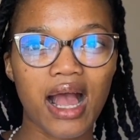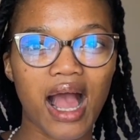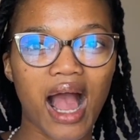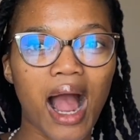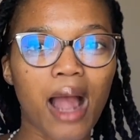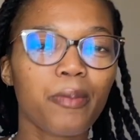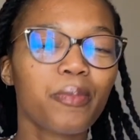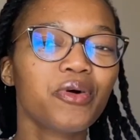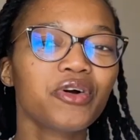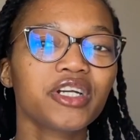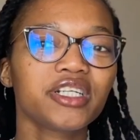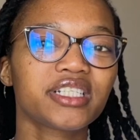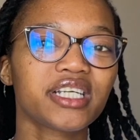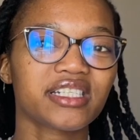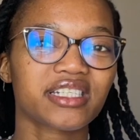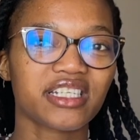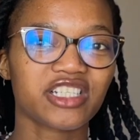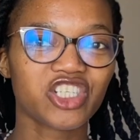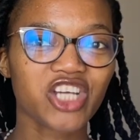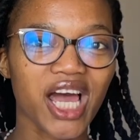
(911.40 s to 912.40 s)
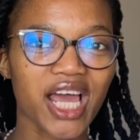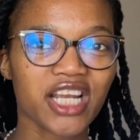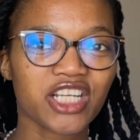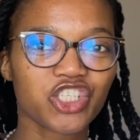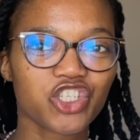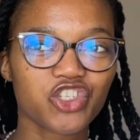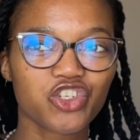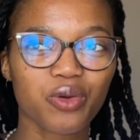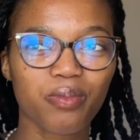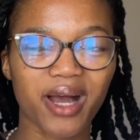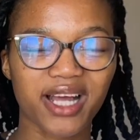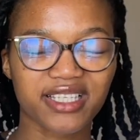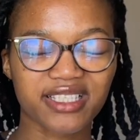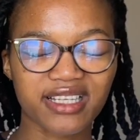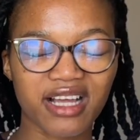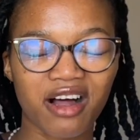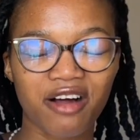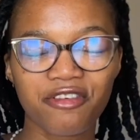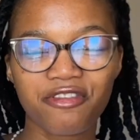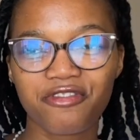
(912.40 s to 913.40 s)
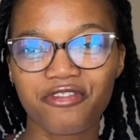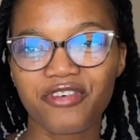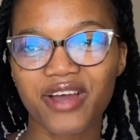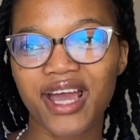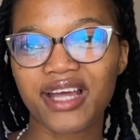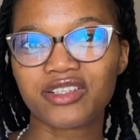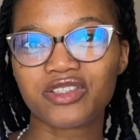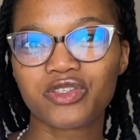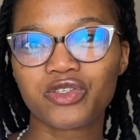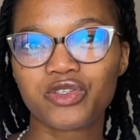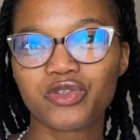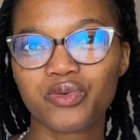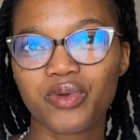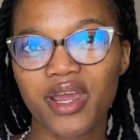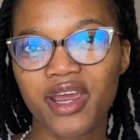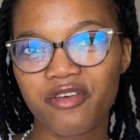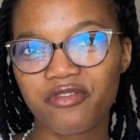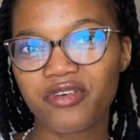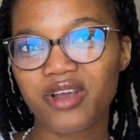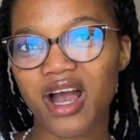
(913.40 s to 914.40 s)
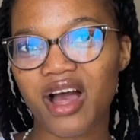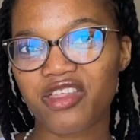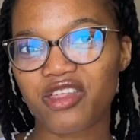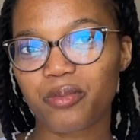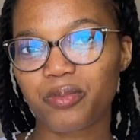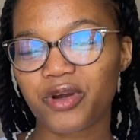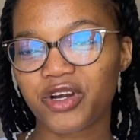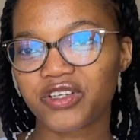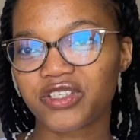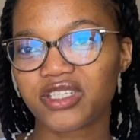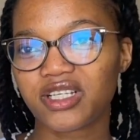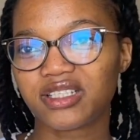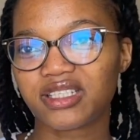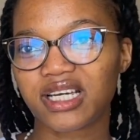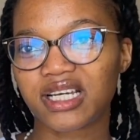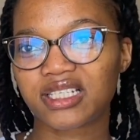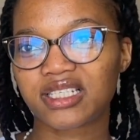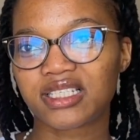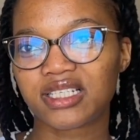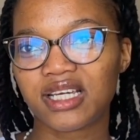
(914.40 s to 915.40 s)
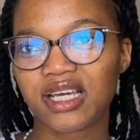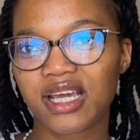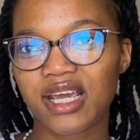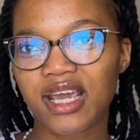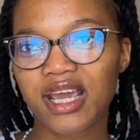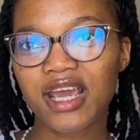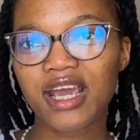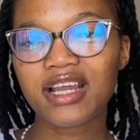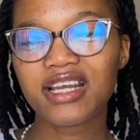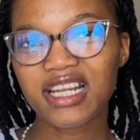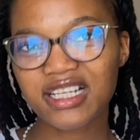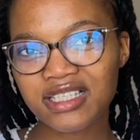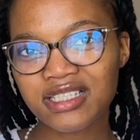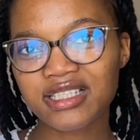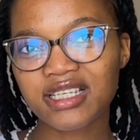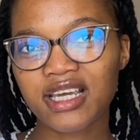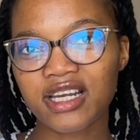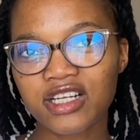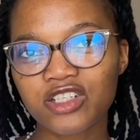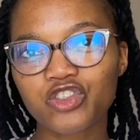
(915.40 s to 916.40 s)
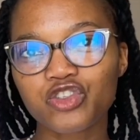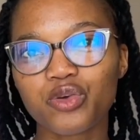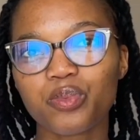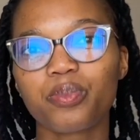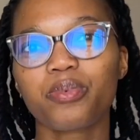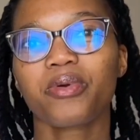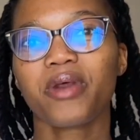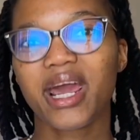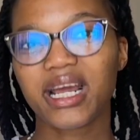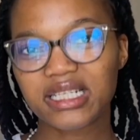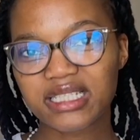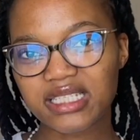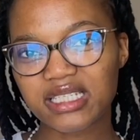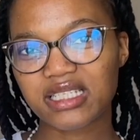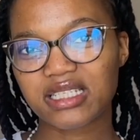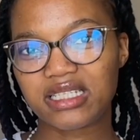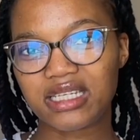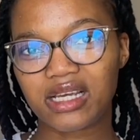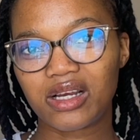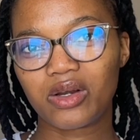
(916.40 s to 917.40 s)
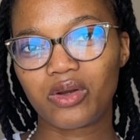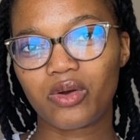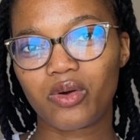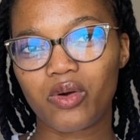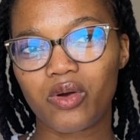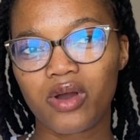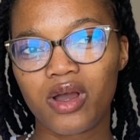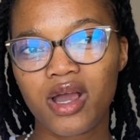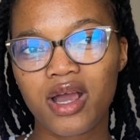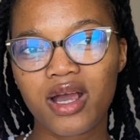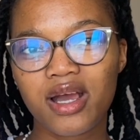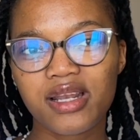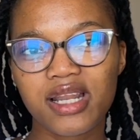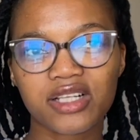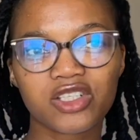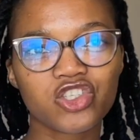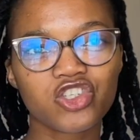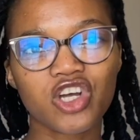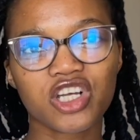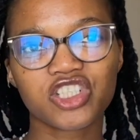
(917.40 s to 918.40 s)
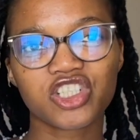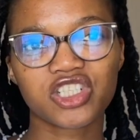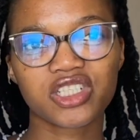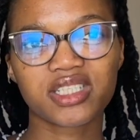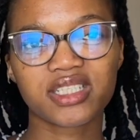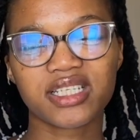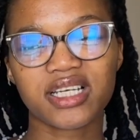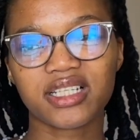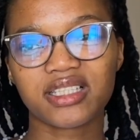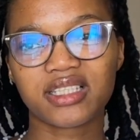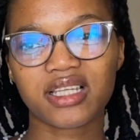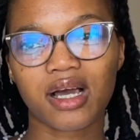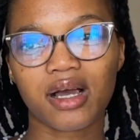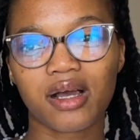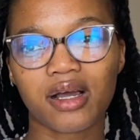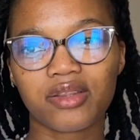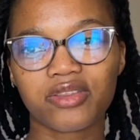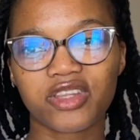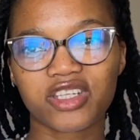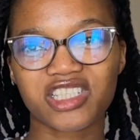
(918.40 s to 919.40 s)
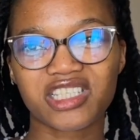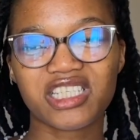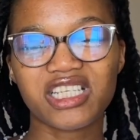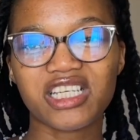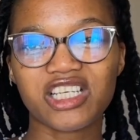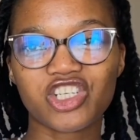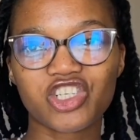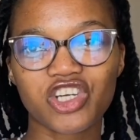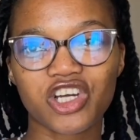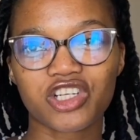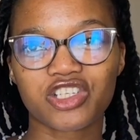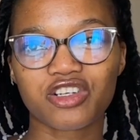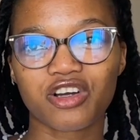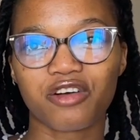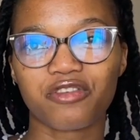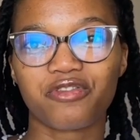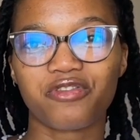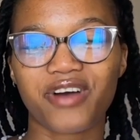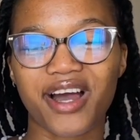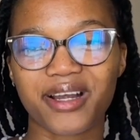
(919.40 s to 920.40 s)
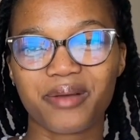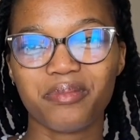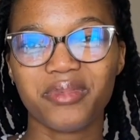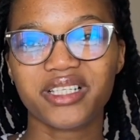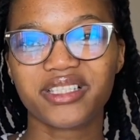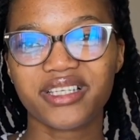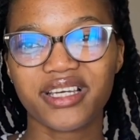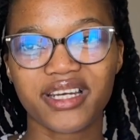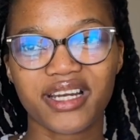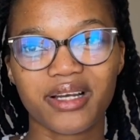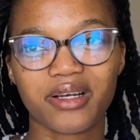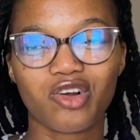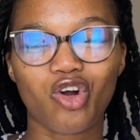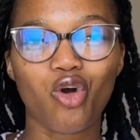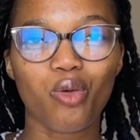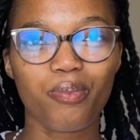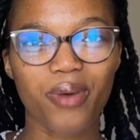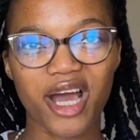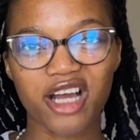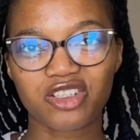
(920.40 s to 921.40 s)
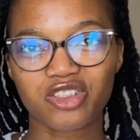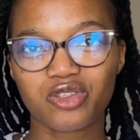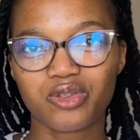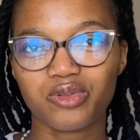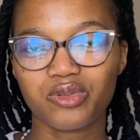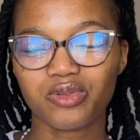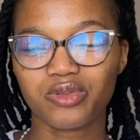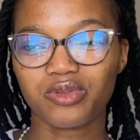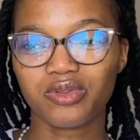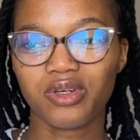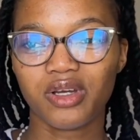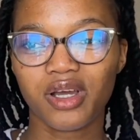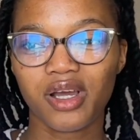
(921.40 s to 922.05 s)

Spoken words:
I put it as a challenge to myself and to every other person that let's get into practicing law. Let's not just get the t-shirt of admitted and go back to